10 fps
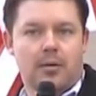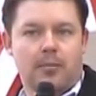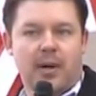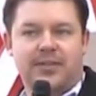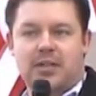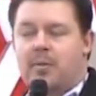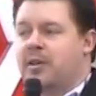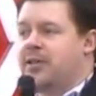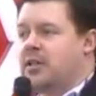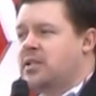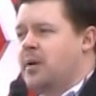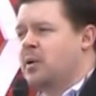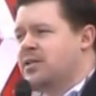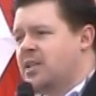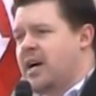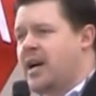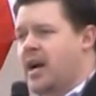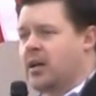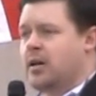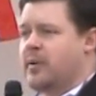But some of the things that I'm going to say today
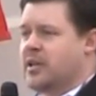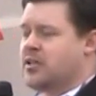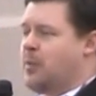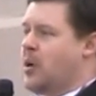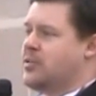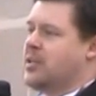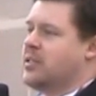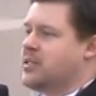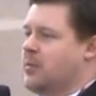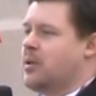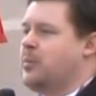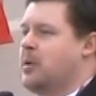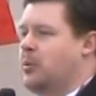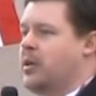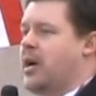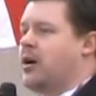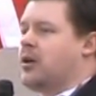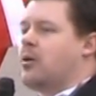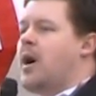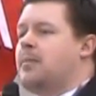are going to be exposing some of the people that are
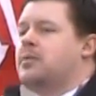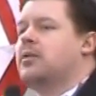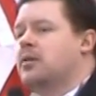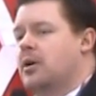corrupt,